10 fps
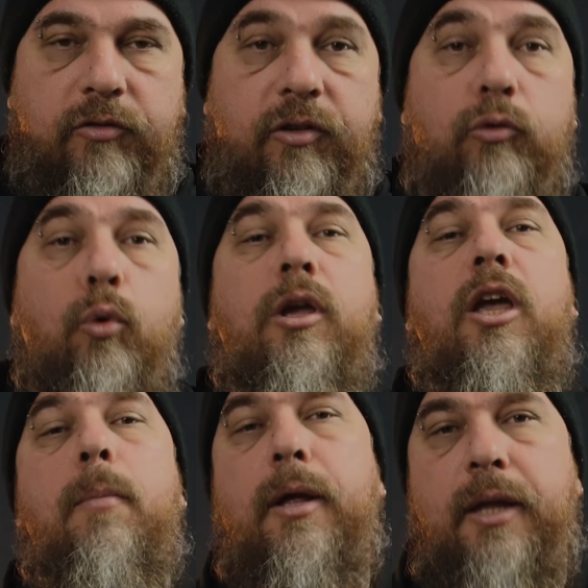So talking
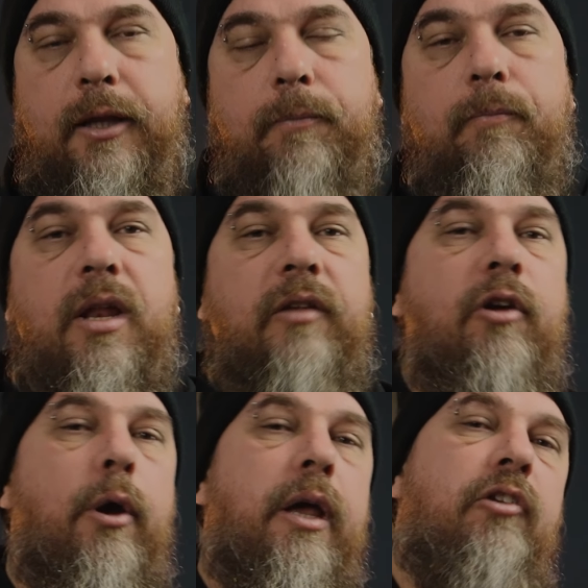about that, let's
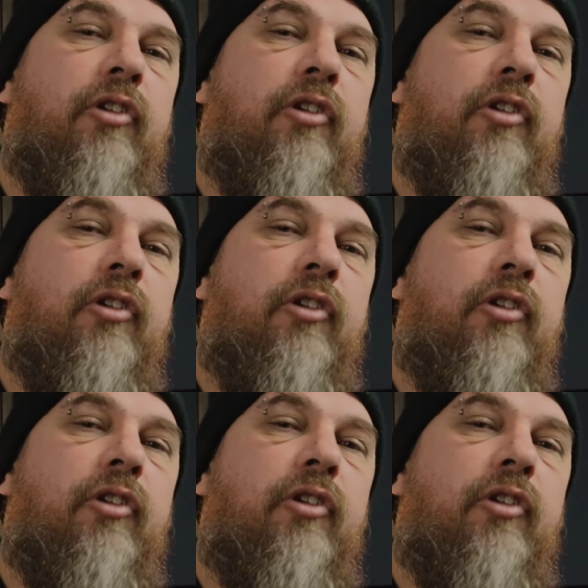go ahead and